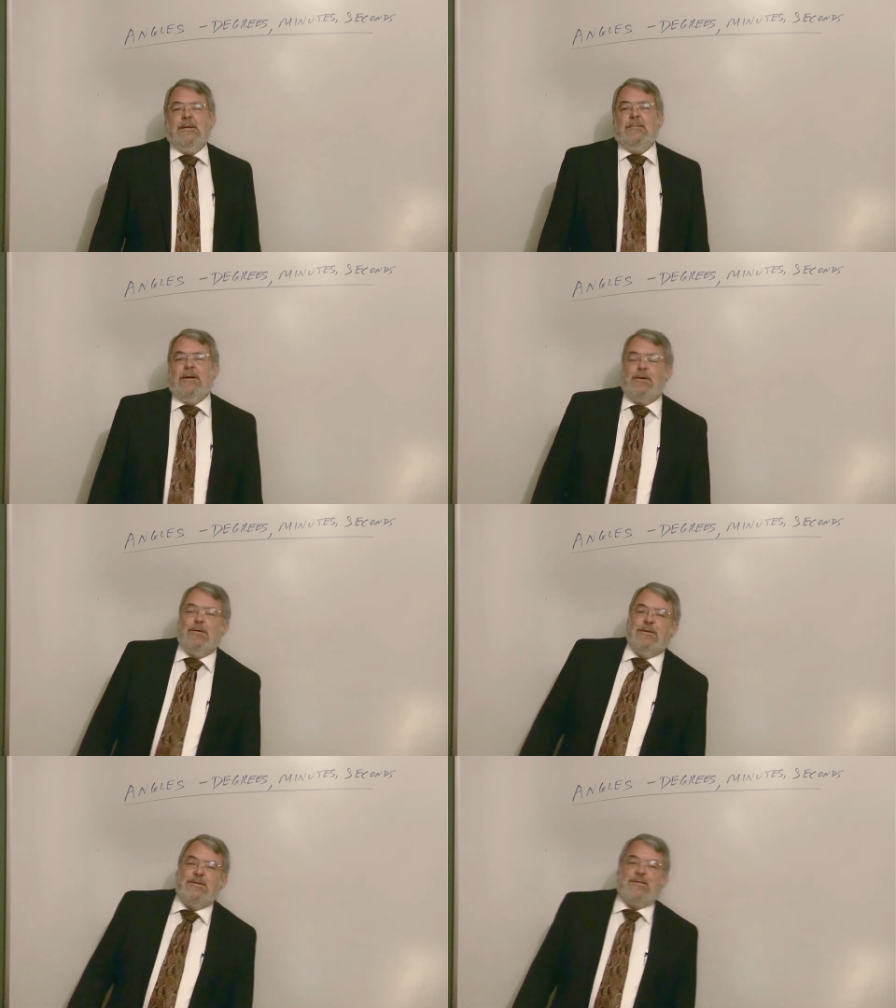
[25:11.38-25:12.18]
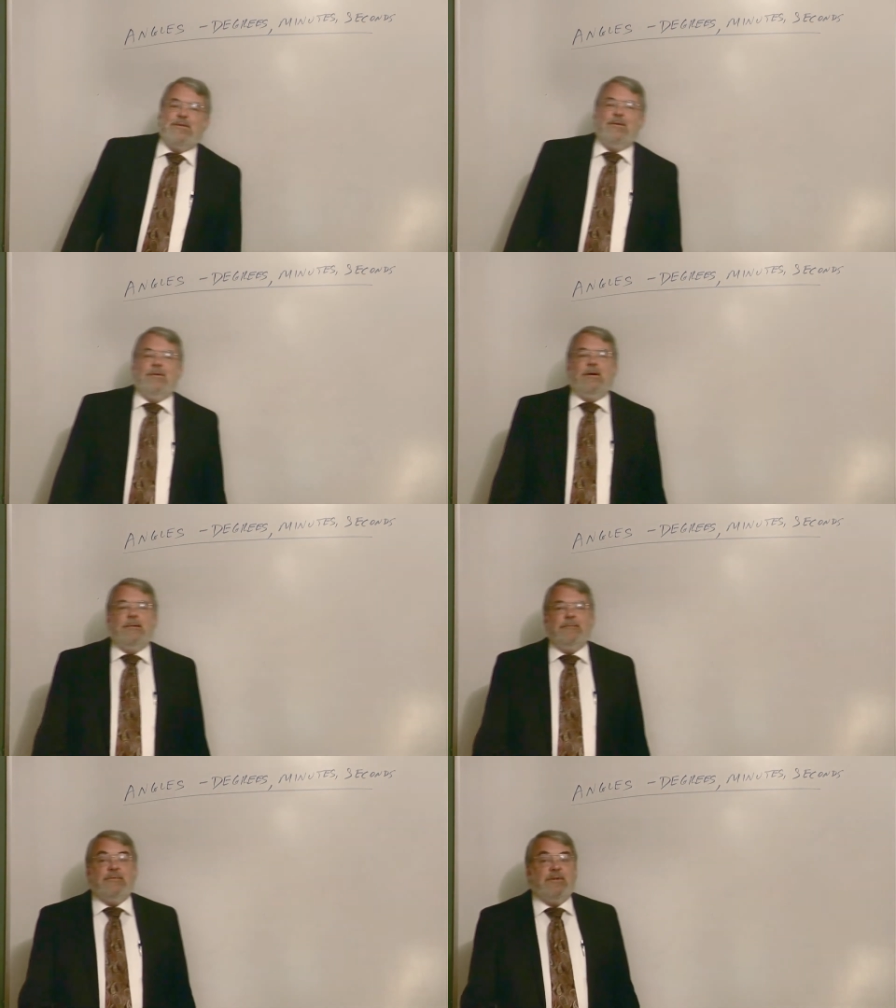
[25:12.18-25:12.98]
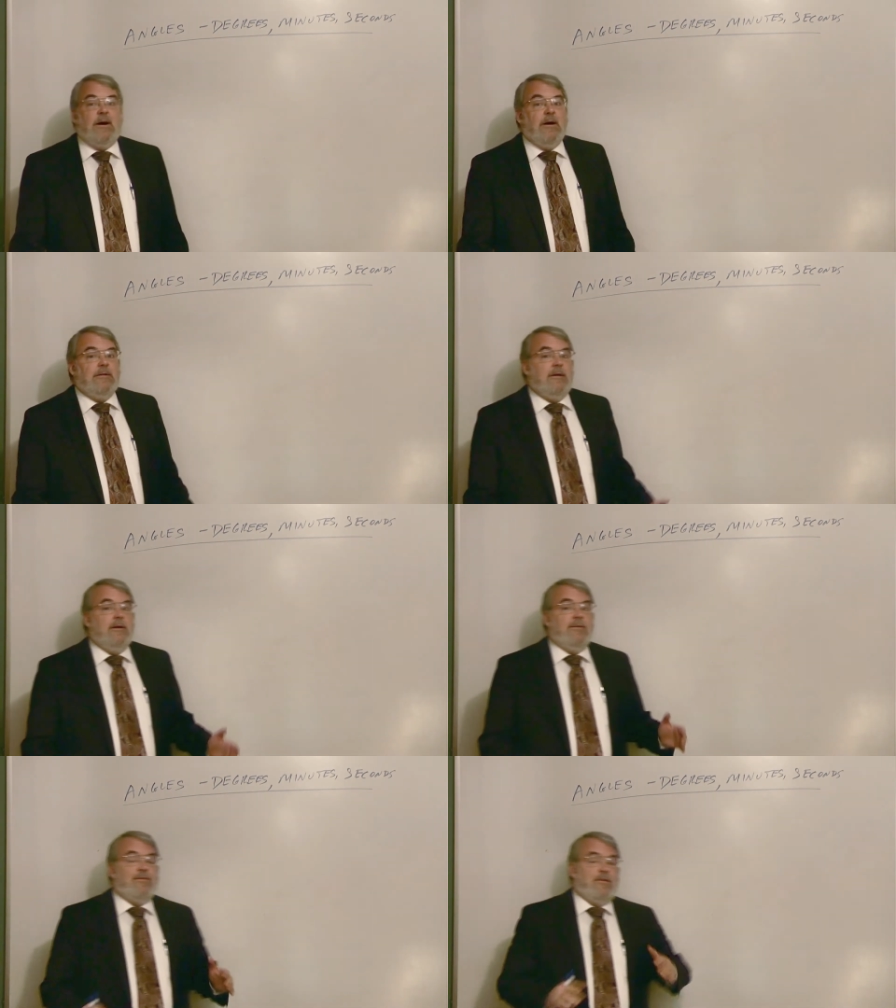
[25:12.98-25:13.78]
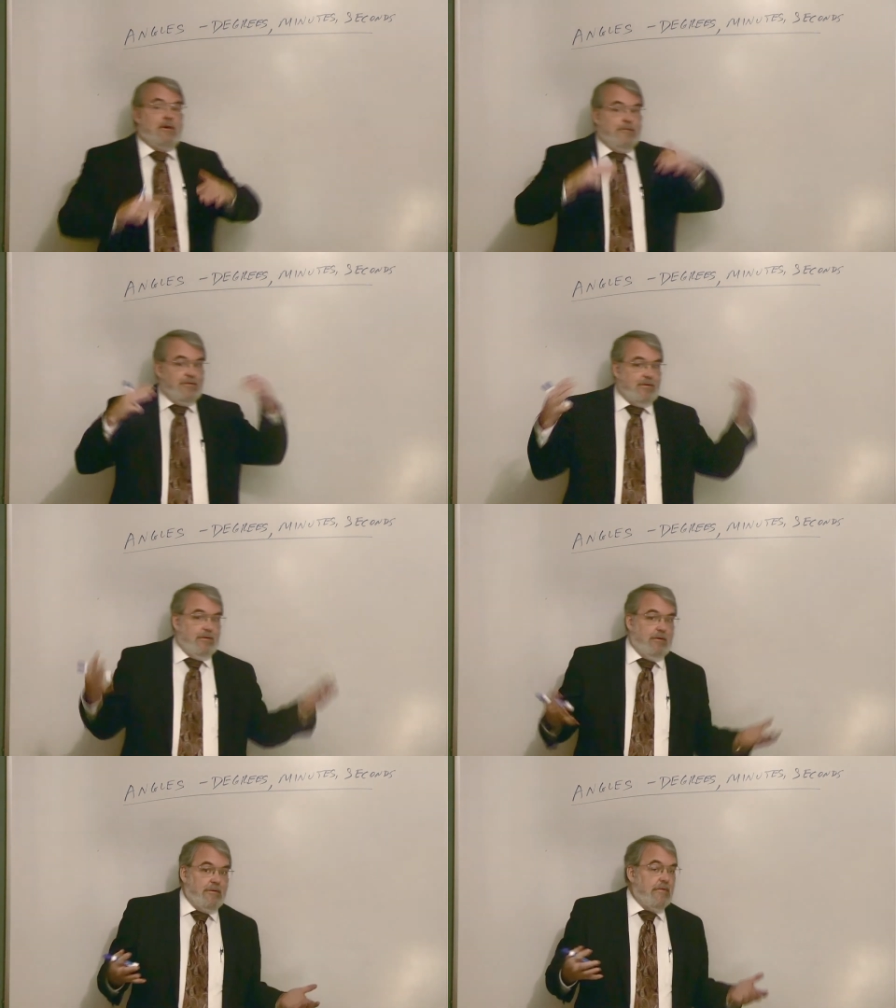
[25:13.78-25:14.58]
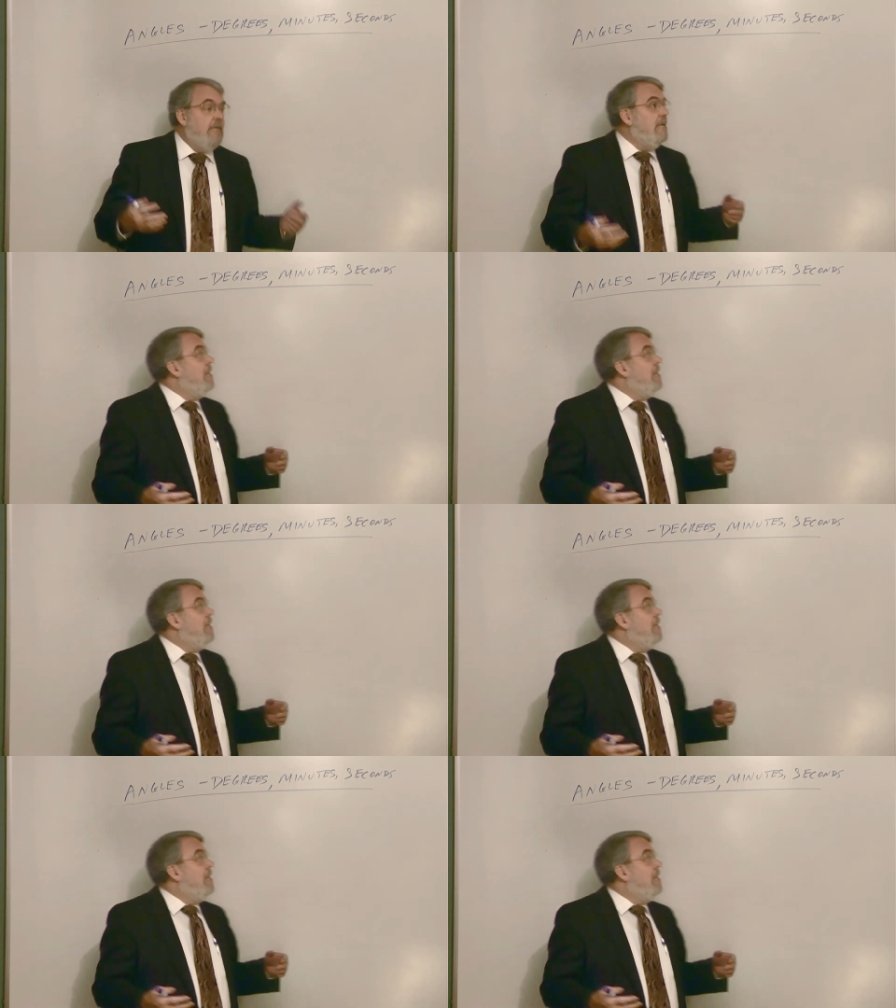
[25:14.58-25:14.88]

My goal is to tie the circumference of the Earth